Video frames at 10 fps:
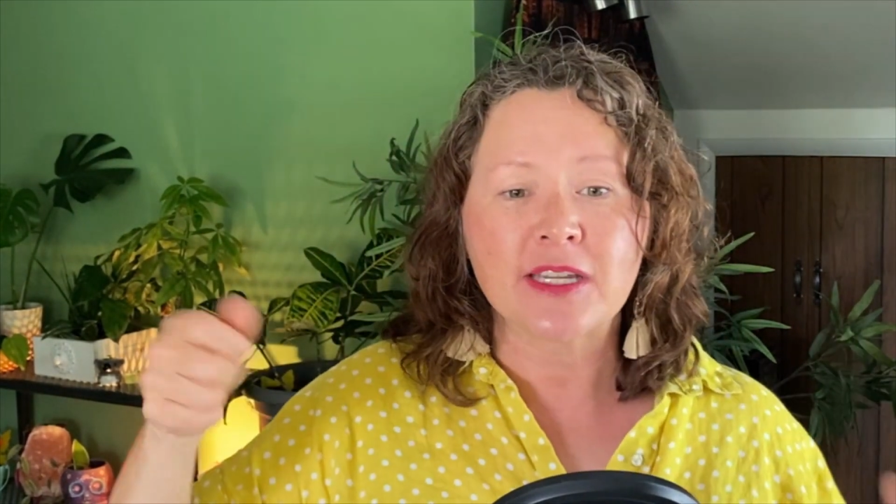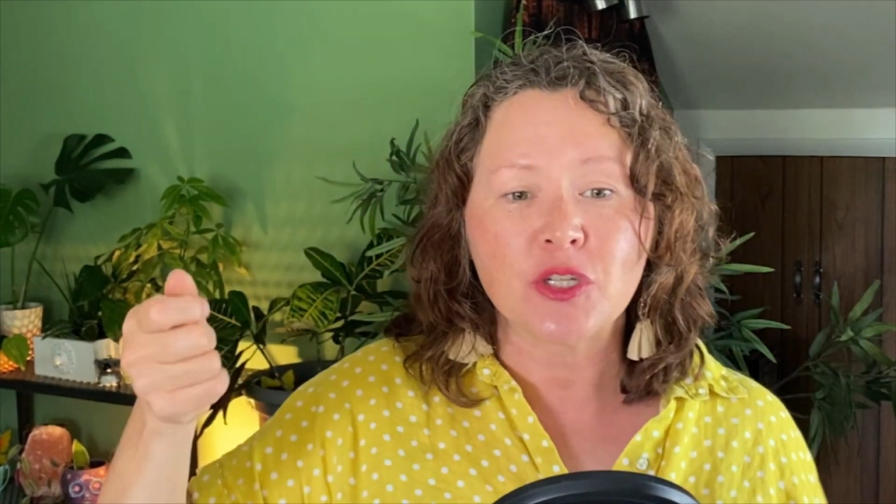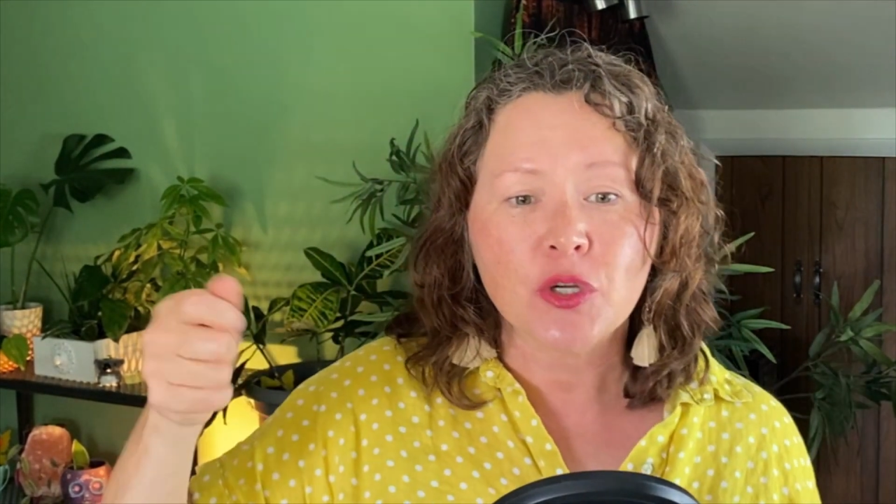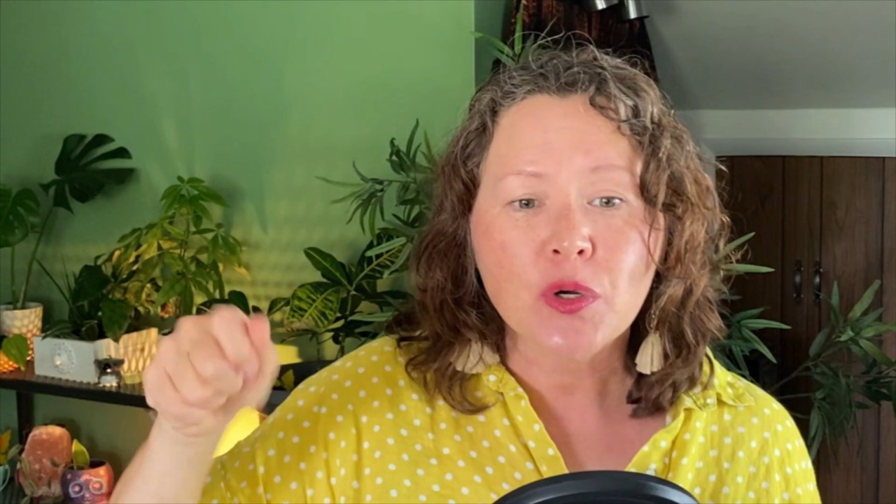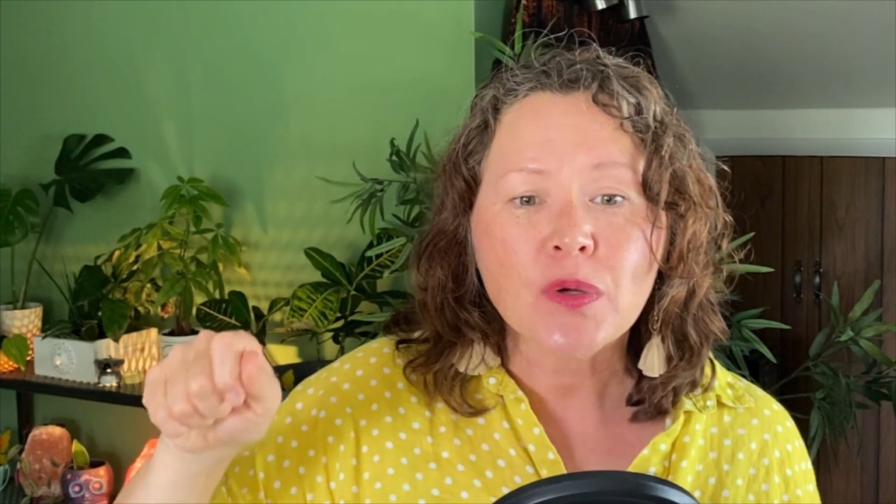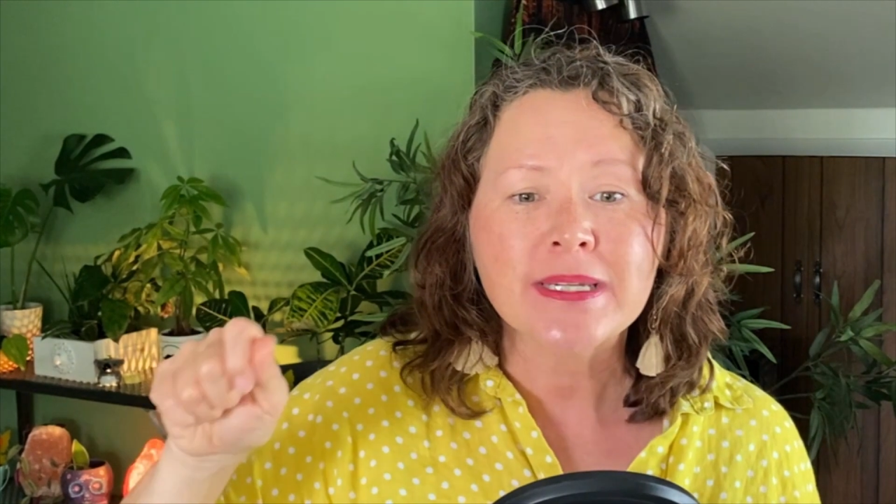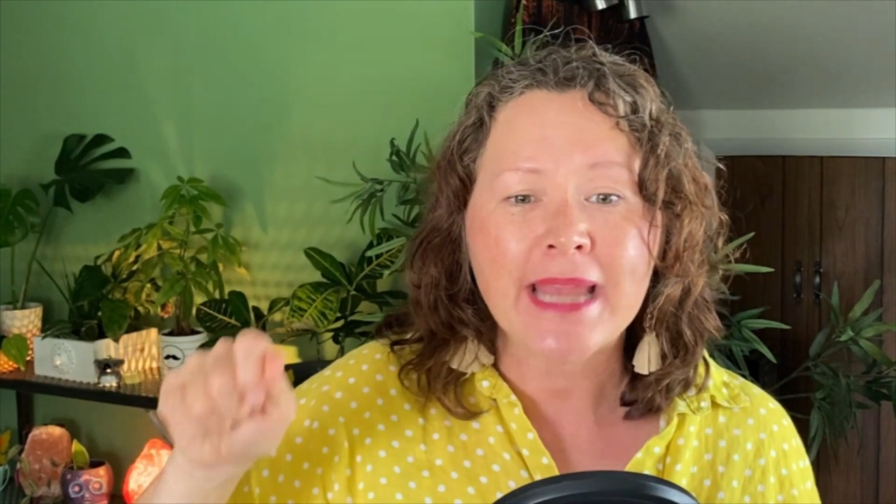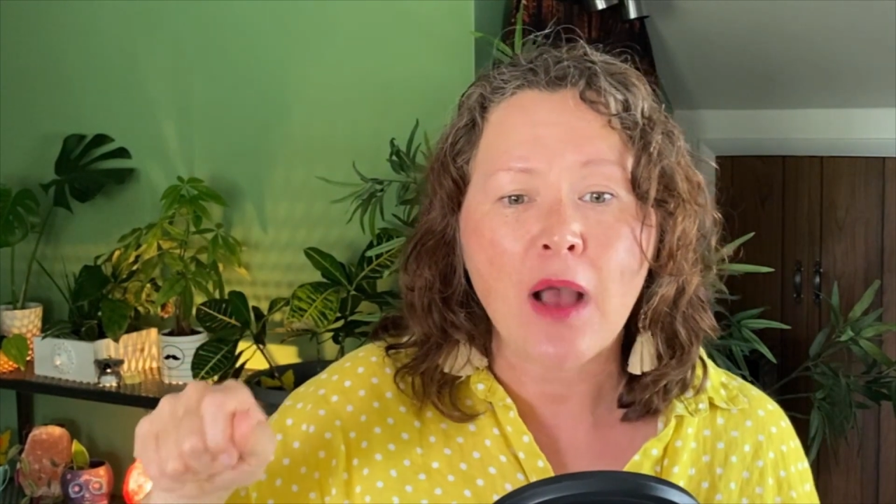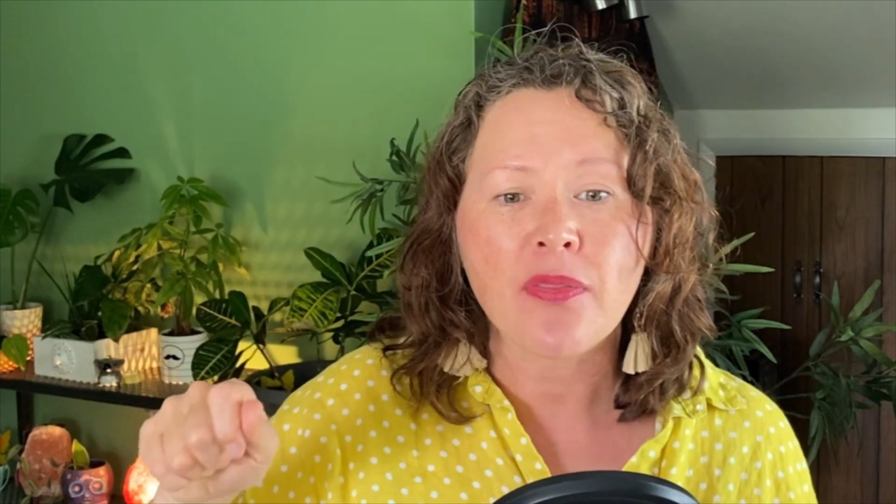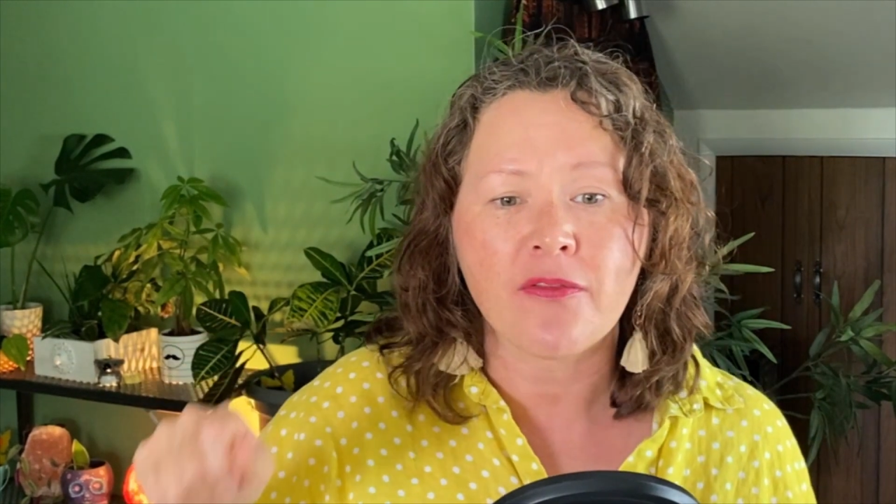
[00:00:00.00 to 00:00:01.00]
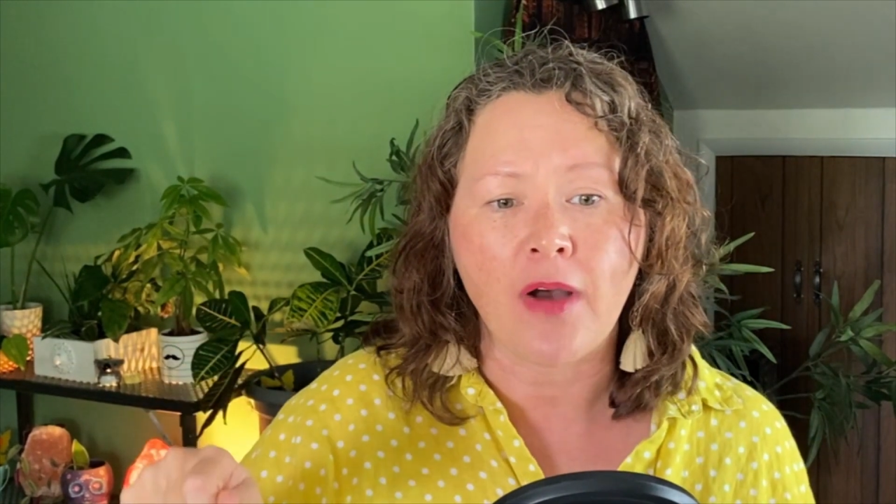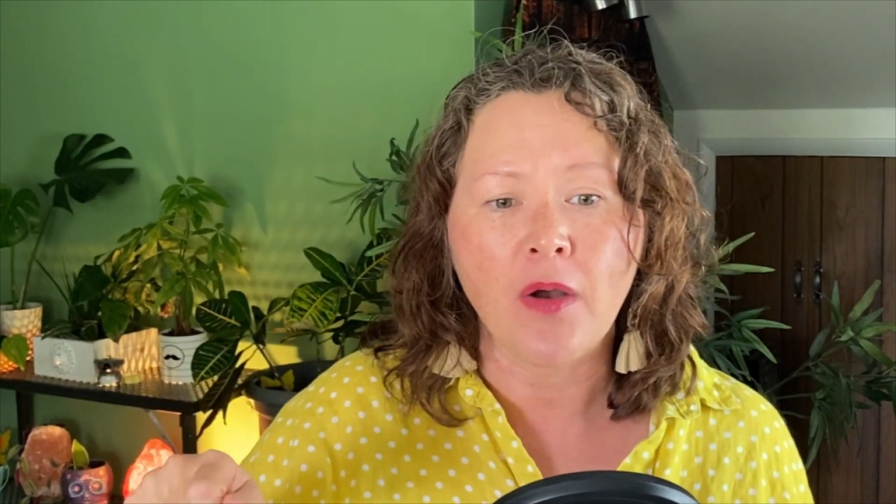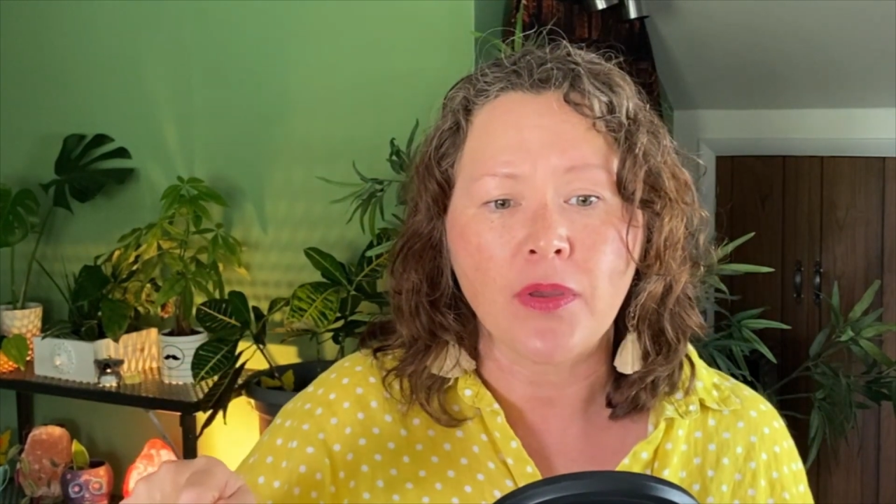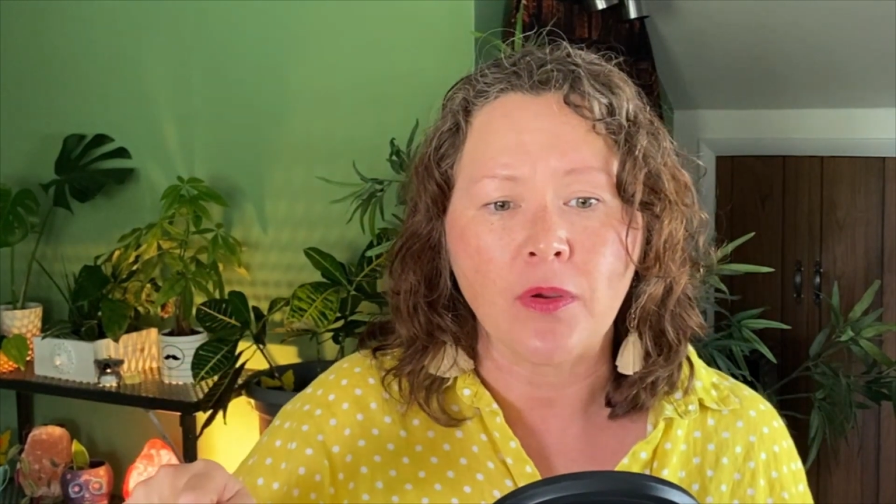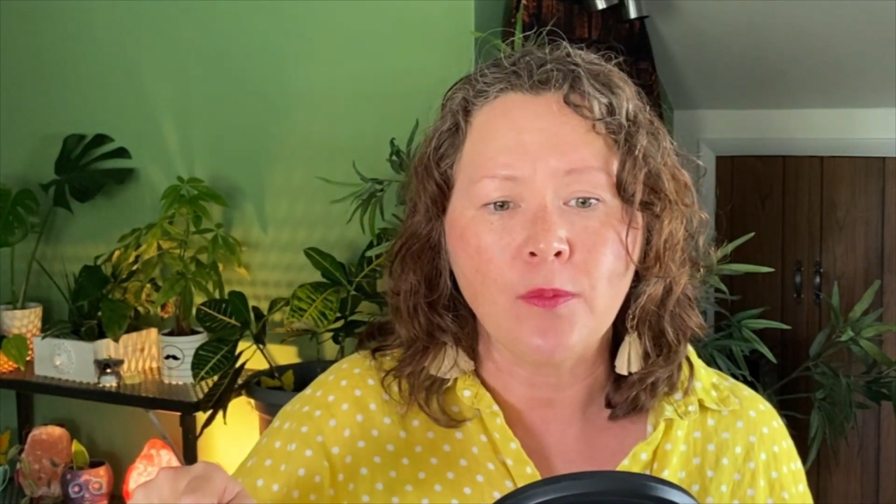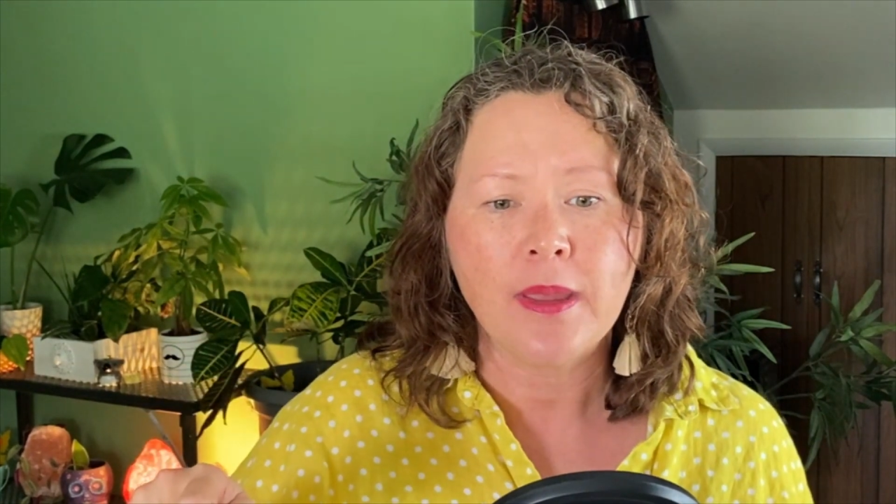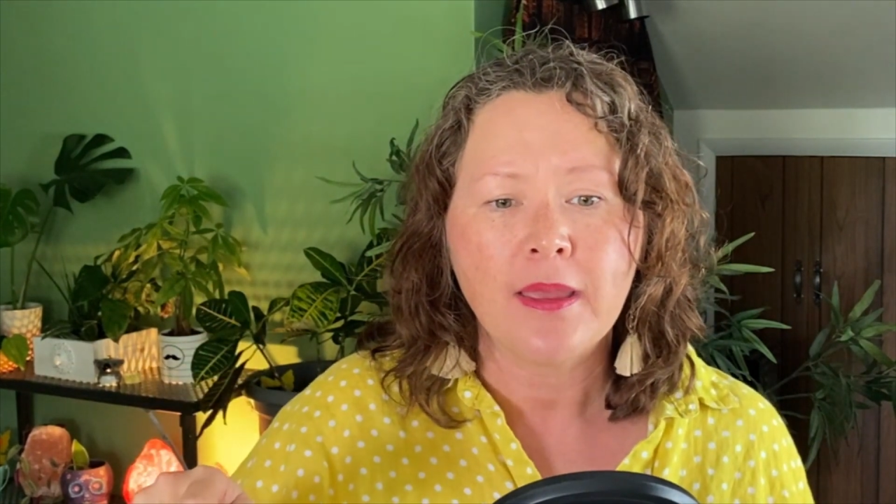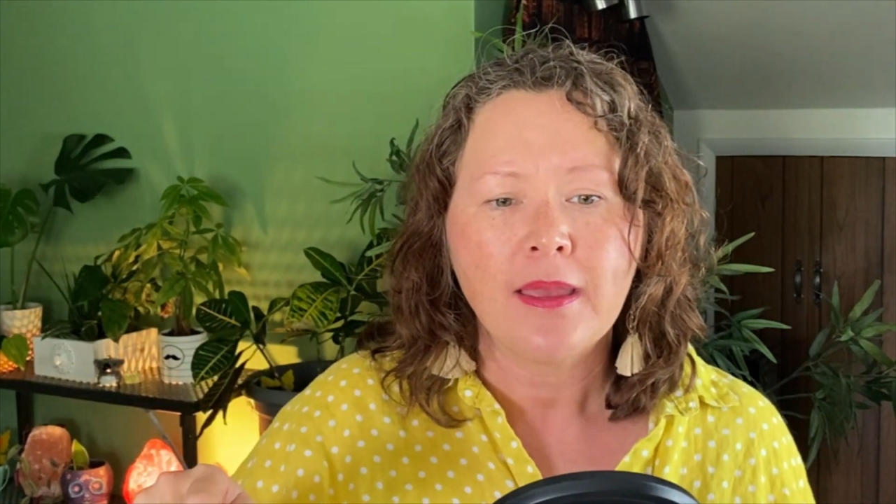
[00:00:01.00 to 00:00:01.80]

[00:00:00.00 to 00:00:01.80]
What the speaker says: to turn down the volume,